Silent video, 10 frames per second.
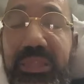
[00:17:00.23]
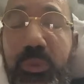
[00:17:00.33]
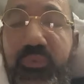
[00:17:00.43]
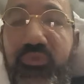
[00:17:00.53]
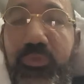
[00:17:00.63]

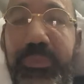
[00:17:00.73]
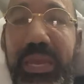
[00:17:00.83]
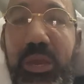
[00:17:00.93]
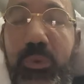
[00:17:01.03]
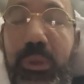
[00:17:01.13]
the room
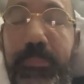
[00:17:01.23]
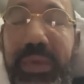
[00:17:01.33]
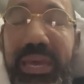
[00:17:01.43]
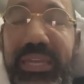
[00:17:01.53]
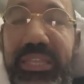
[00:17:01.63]
now,
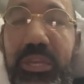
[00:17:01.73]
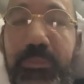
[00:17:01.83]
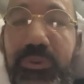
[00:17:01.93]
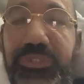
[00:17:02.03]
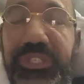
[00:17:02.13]
back in the
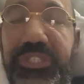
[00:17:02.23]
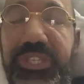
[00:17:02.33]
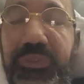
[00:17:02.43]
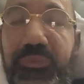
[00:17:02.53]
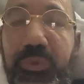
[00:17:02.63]

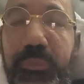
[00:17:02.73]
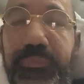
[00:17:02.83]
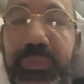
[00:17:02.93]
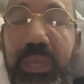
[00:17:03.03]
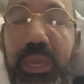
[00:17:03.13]
emergency
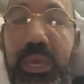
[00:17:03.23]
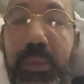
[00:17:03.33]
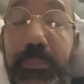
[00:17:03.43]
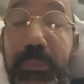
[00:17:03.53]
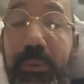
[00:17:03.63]
room.
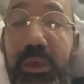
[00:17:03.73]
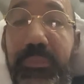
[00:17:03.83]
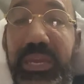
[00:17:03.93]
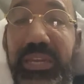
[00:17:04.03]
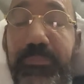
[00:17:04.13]
My
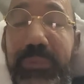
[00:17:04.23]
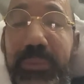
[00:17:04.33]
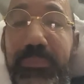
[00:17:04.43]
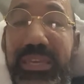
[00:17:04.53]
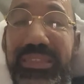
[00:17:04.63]
mom had
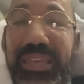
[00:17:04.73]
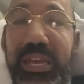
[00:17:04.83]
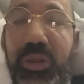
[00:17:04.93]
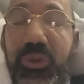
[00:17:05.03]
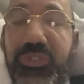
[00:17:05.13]
met me
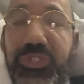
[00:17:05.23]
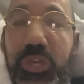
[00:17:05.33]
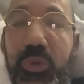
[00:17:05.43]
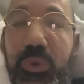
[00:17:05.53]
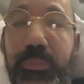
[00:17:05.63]
there,
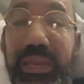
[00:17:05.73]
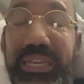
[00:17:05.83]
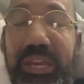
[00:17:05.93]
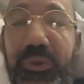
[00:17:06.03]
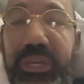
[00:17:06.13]
so my
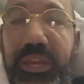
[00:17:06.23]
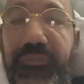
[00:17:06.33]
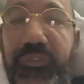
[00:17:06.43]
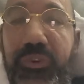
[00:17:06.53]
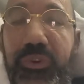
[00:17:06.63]

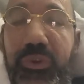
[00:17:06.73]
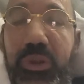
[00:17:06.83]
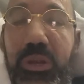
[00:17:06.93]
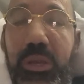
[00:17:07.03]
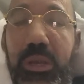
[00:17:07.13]
caregiver
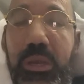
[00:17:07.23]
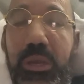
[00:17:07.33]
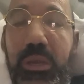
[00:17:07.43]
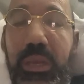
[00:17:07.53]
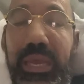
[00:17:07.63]

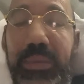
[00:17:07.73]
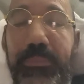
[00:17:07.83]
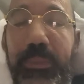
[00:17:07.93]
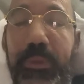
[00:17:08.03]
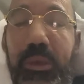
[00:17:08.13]

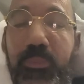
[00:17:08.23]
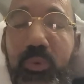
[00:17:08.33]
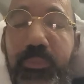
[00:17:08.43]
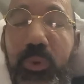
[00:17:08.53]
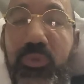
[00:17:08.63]
and my mom
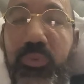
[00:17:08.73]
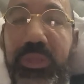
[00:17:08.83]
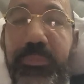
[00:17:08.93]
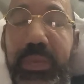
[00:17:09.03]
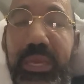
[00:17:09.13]
were both
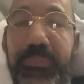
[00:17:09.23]
with me.